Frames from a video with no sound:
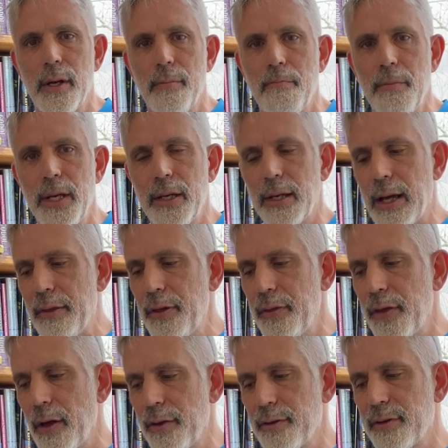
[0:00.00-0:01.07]
Meaning, I think
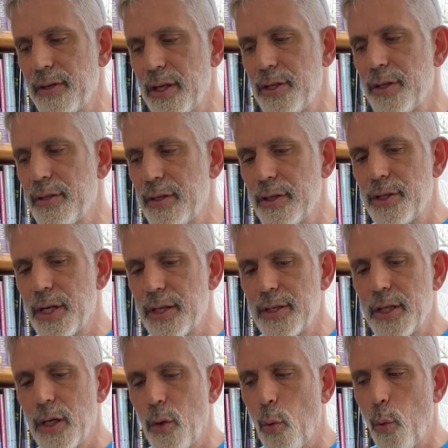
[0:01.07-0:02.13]
the other sage is
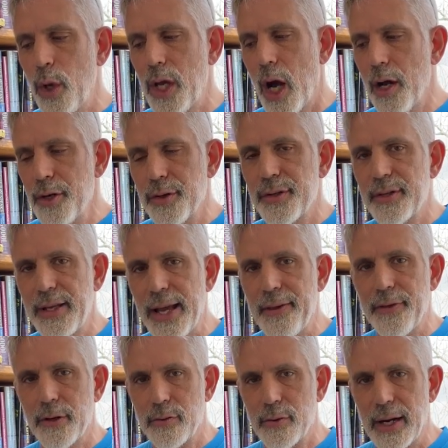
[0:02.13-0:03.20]
suggesting we
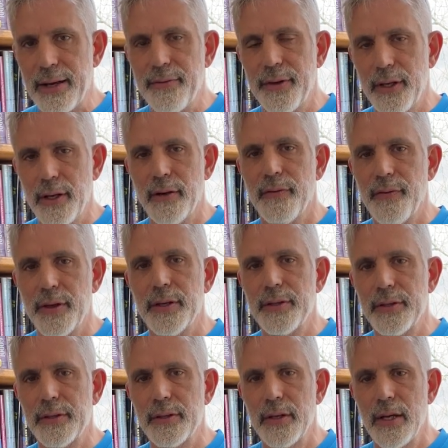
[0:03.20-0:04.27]
understand the gravity of
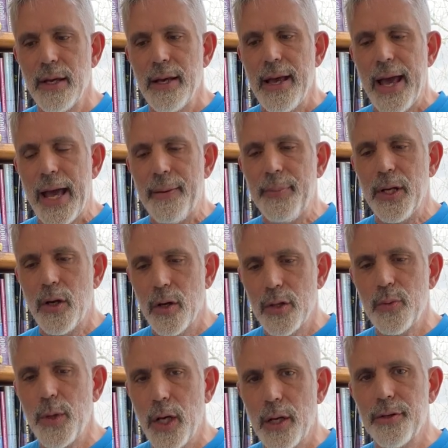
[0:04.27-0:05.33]
this. And
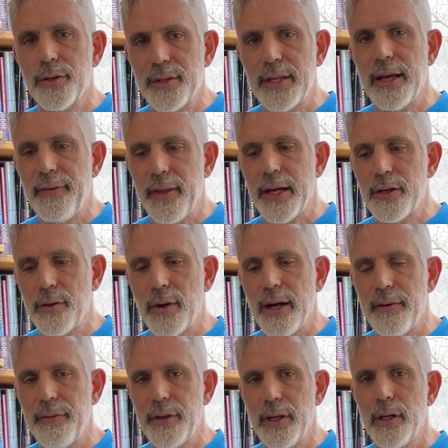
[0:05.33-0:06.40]
because we understand that
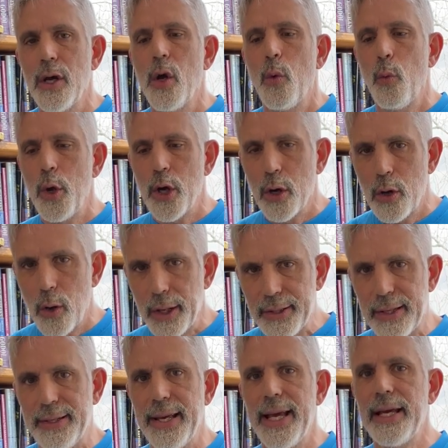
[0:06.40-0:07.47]
gravity, we are going to
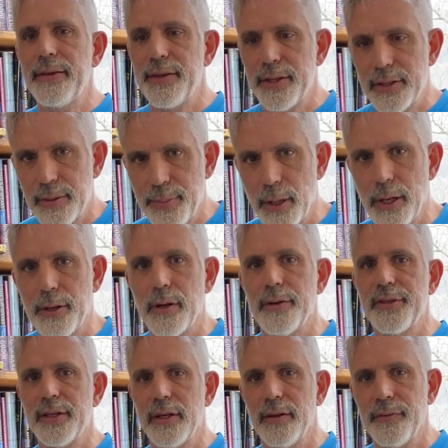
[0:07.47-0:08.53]
take this upon
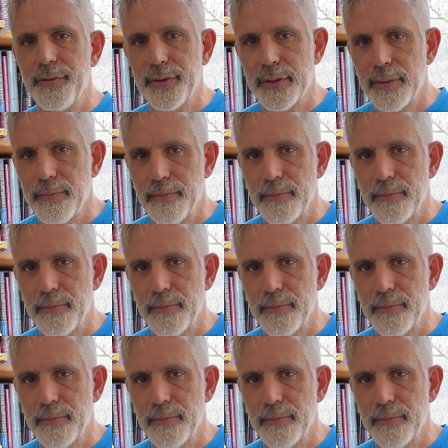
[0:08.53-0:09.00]
ourselves.